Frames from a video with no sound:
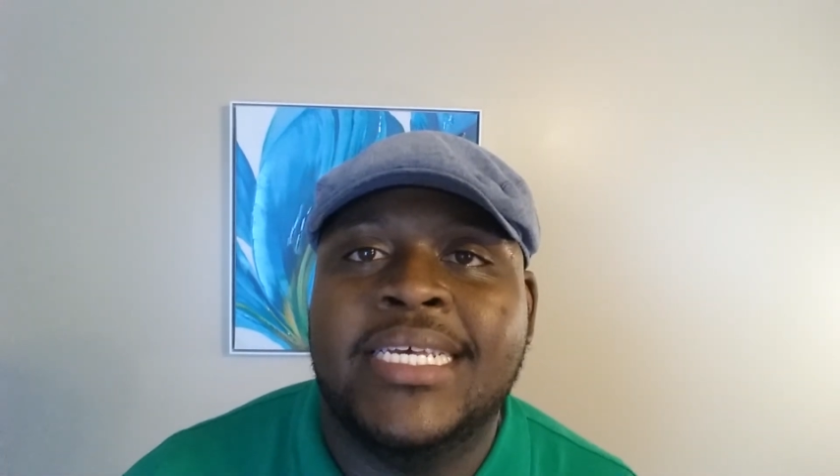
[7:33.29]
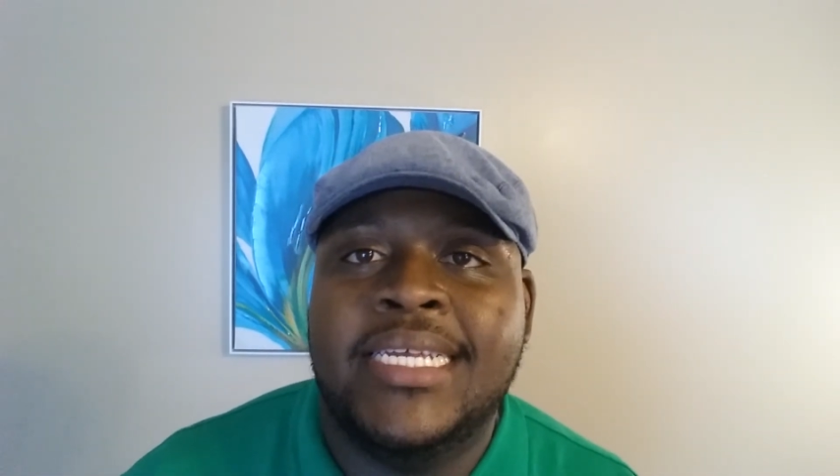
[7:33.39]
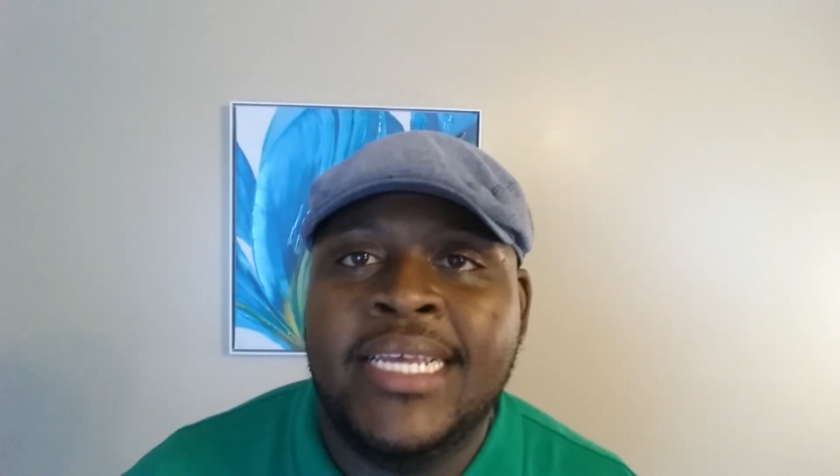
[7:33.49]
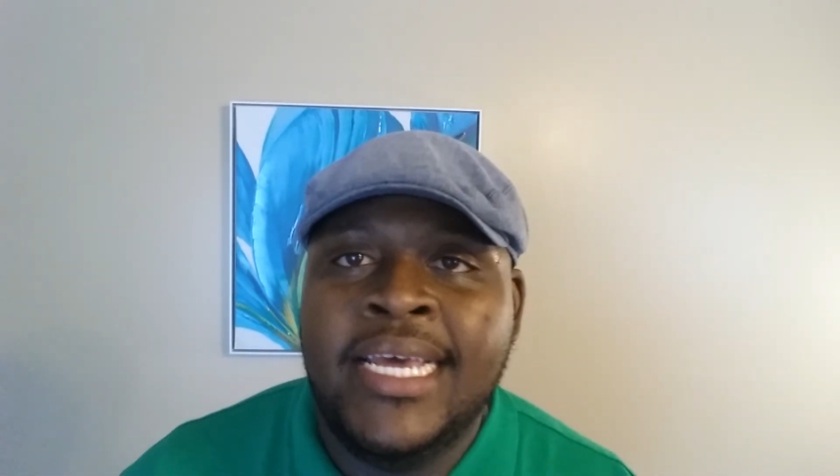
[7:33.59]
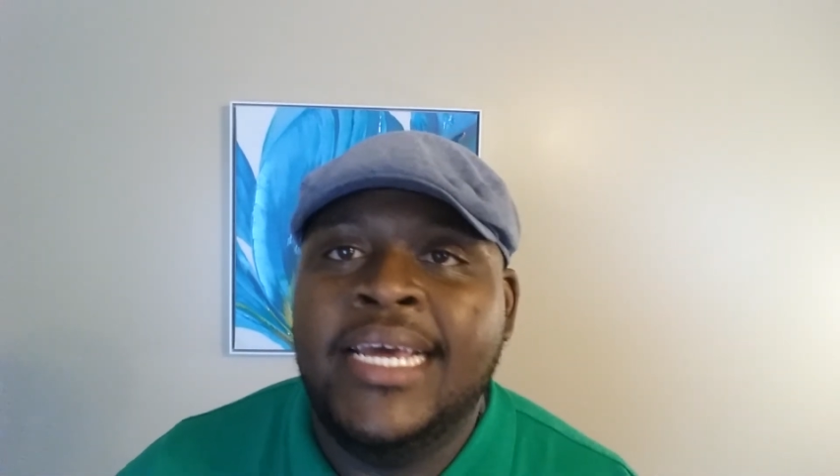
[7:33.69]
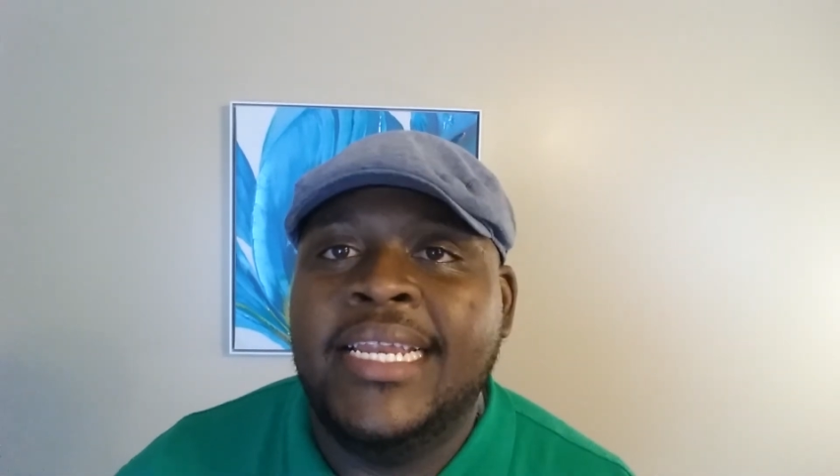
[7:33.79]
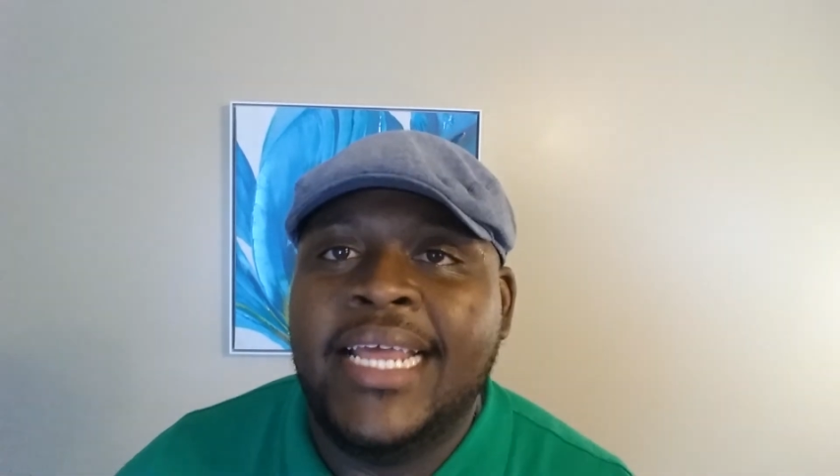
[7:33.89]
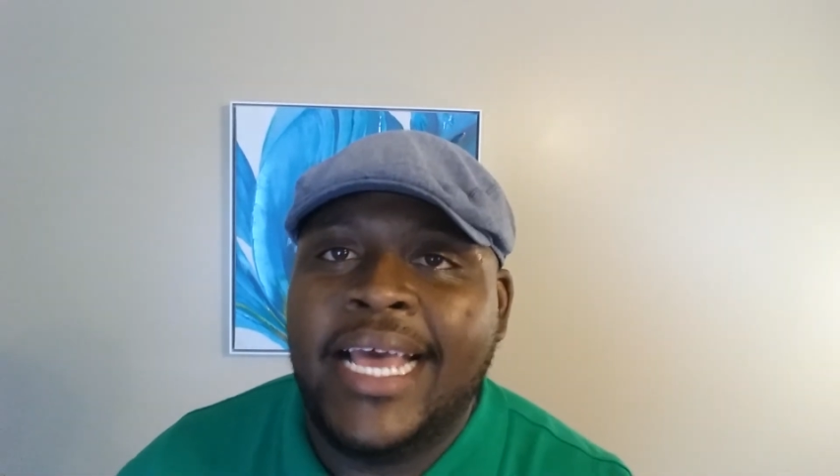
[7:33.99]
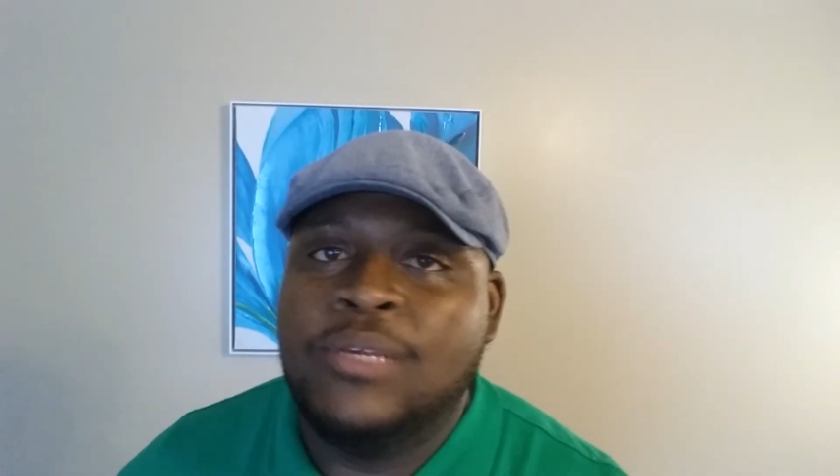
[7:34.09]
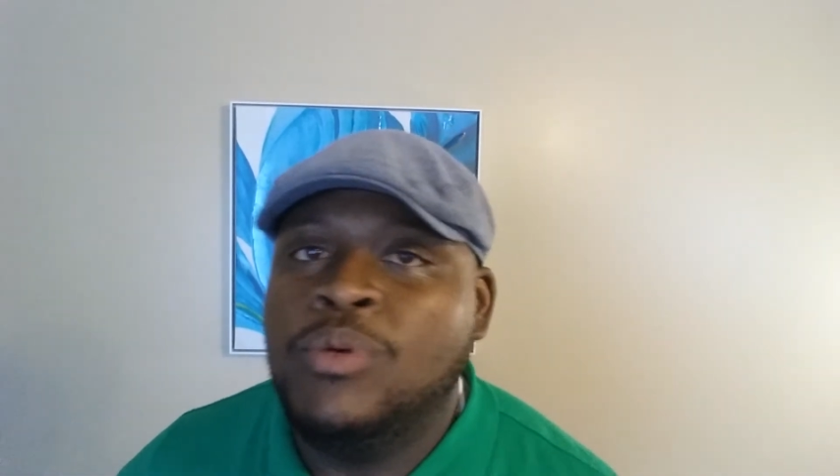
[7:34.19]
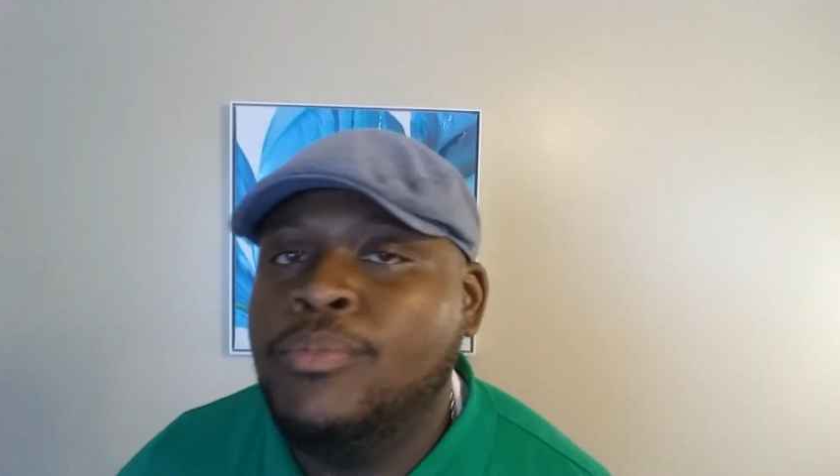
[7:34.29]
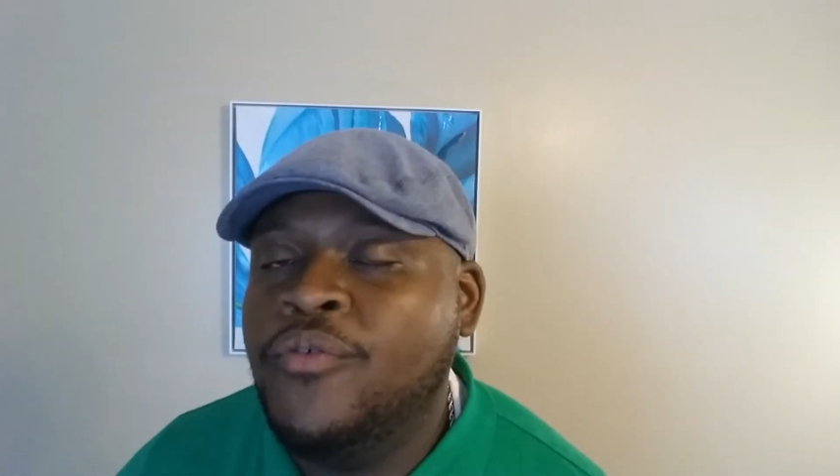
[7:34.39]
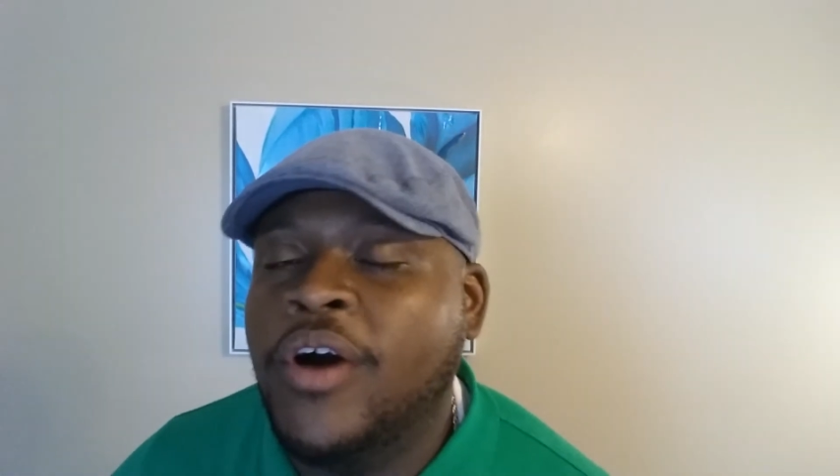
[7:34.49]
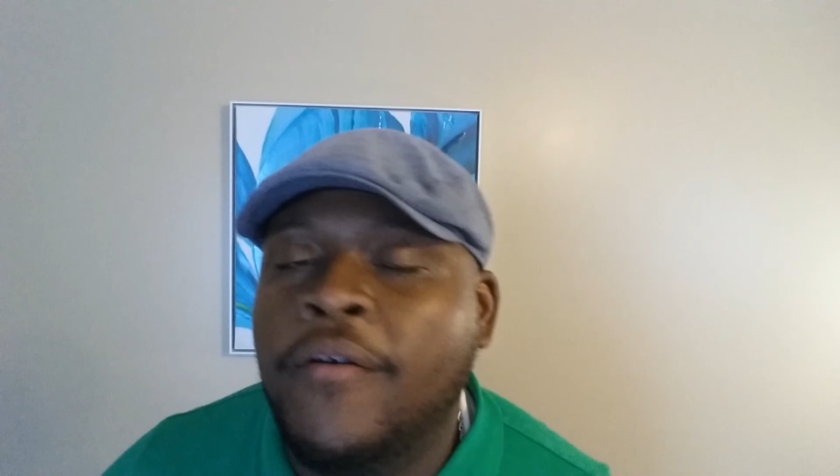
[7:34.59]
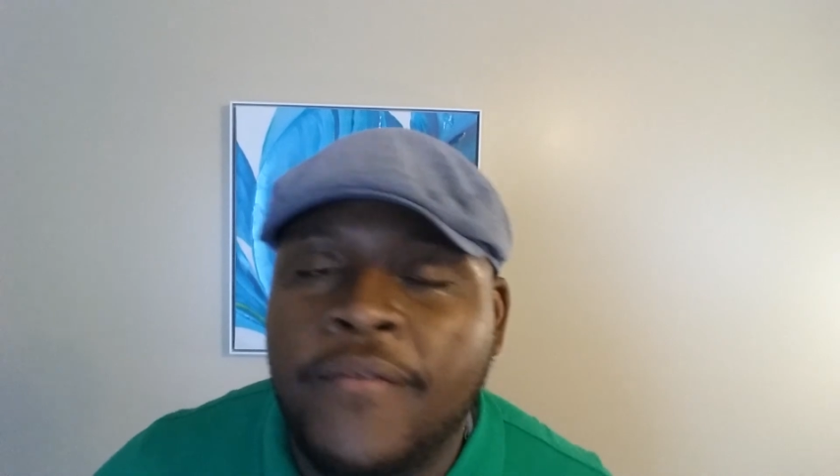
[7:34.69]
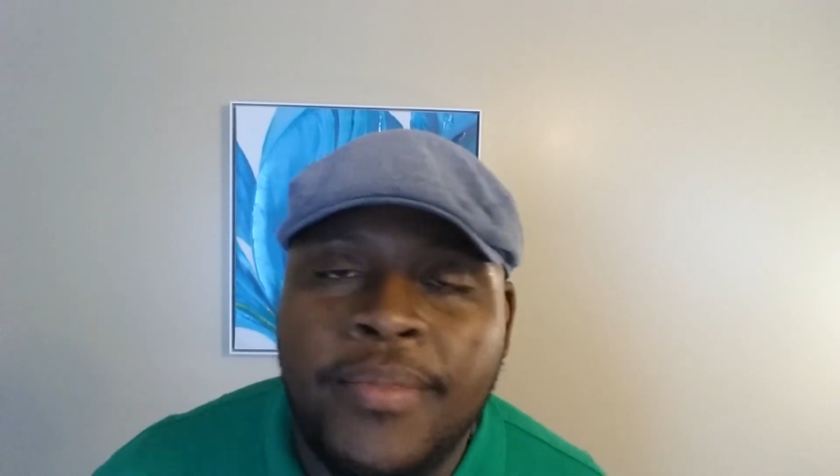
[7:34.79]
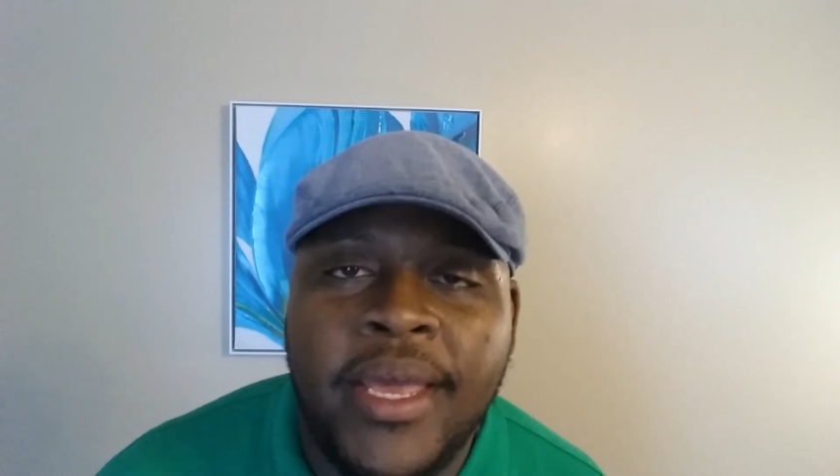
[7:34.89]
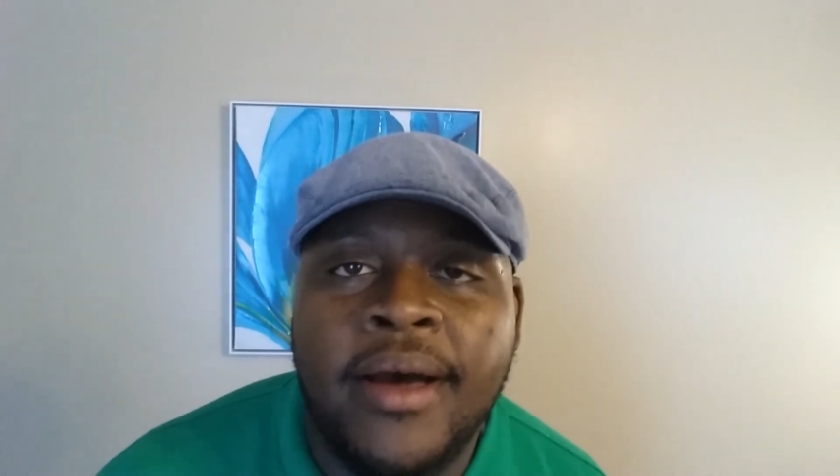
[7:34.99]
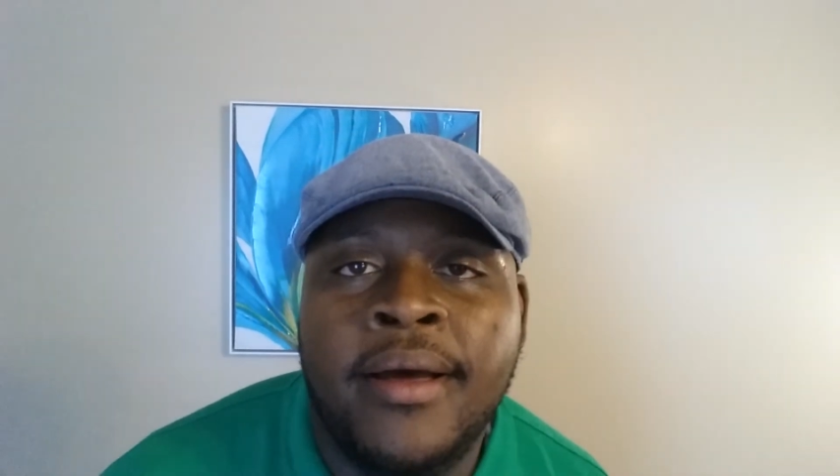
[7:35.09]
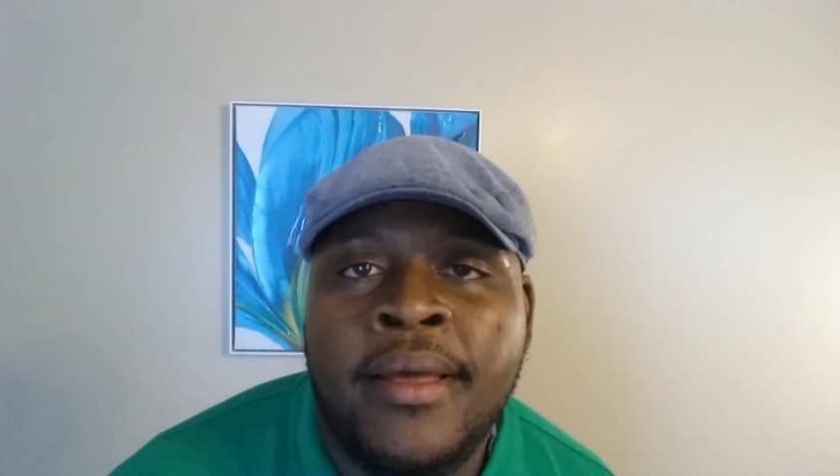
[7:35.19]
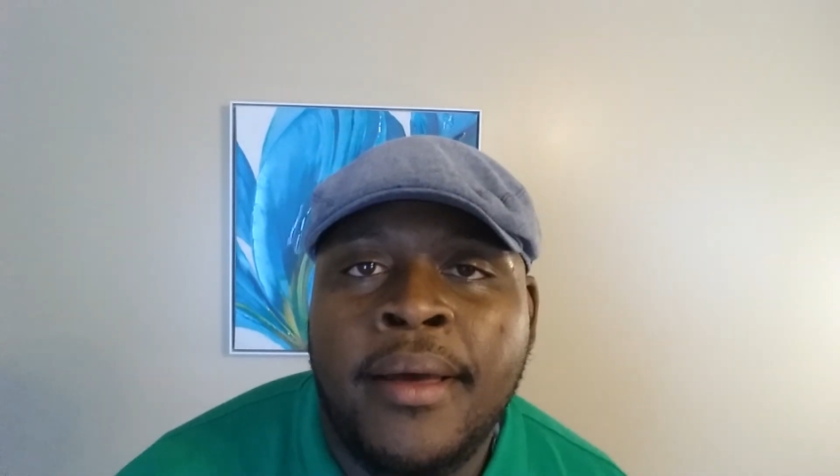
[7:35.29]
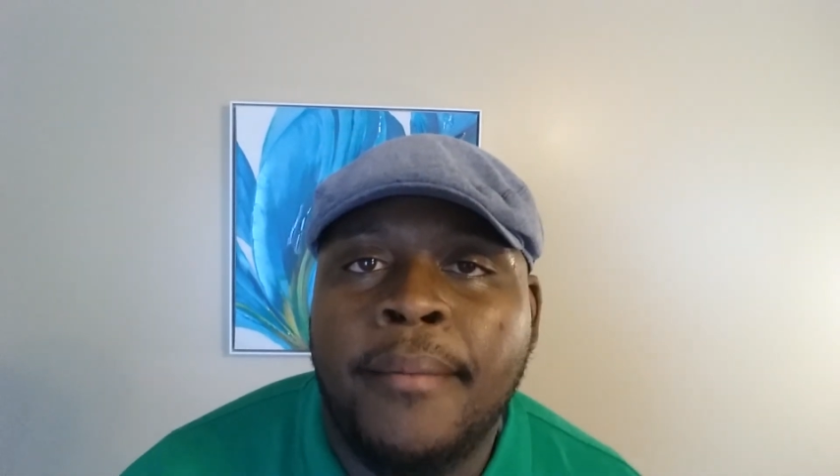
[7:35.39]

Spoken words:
and then as we move on from there.